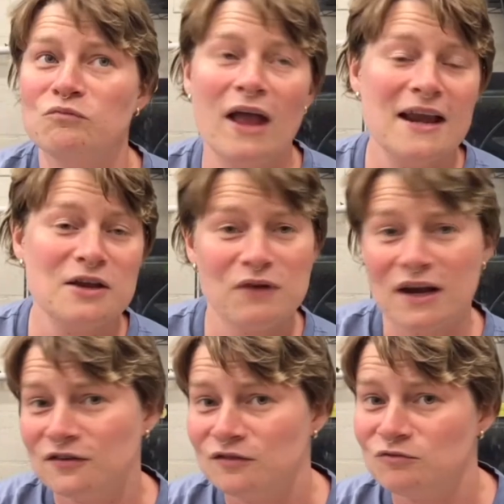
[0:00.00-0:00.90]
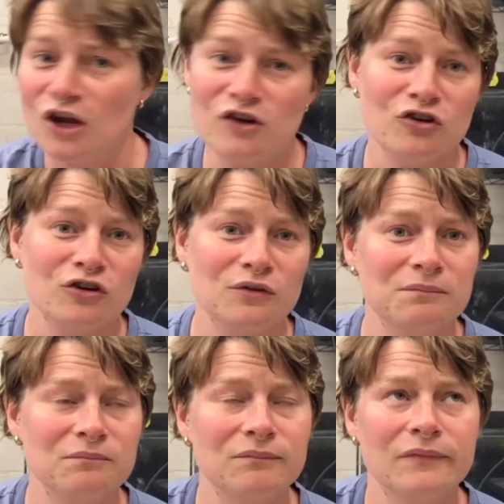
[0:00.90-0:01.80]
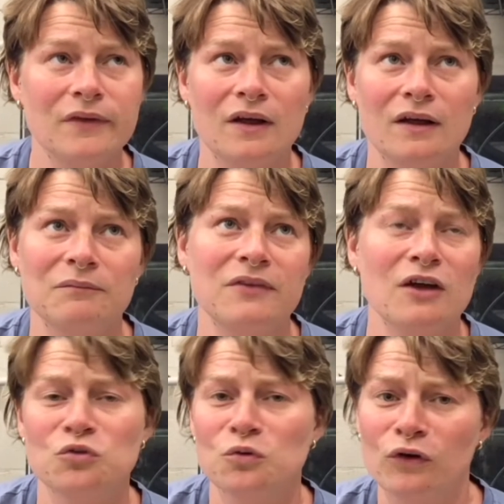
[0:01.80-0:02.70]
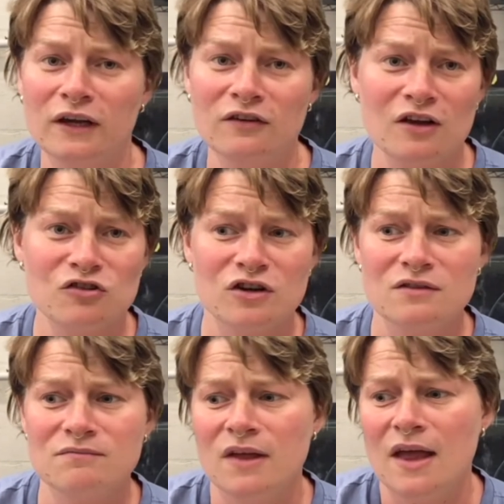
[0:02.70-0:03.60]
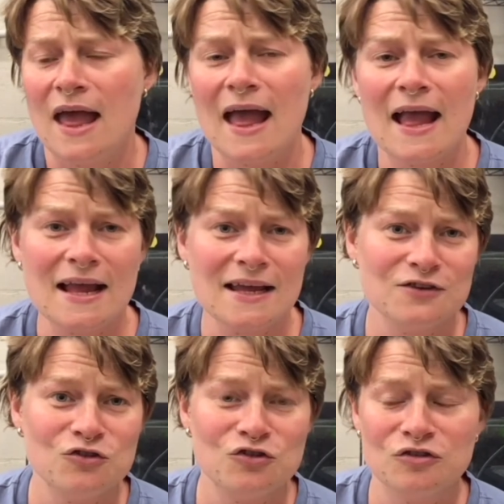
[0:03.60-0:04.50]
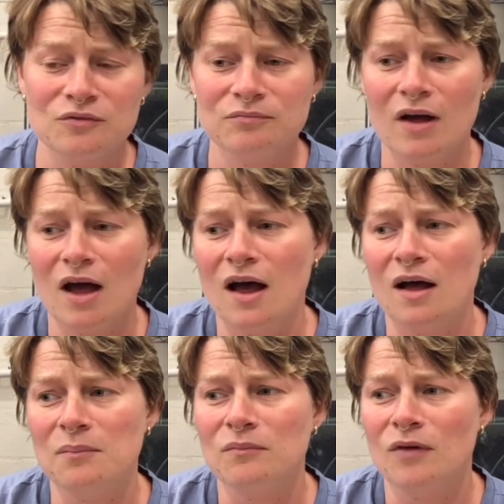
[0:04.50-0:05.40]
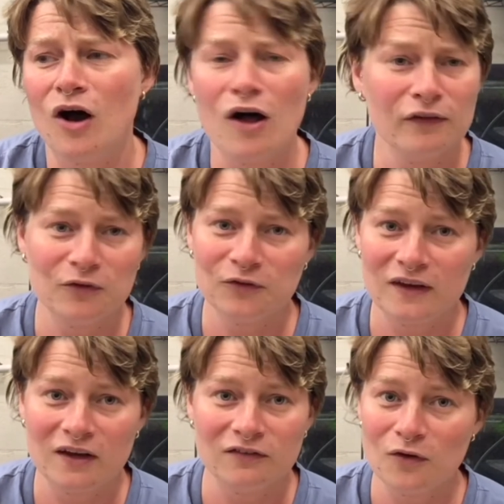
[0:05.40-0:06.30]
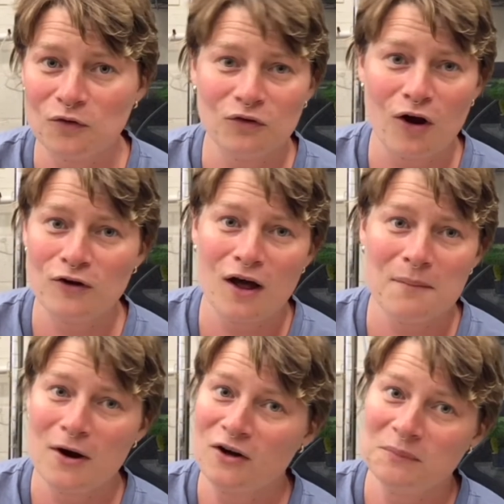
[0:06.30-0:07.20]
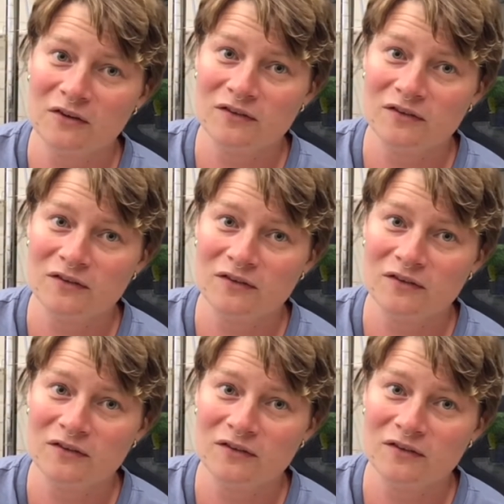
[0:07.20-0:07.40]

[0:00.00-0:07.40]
Any race, gender, sexual orientation, age, all of those things are not part of the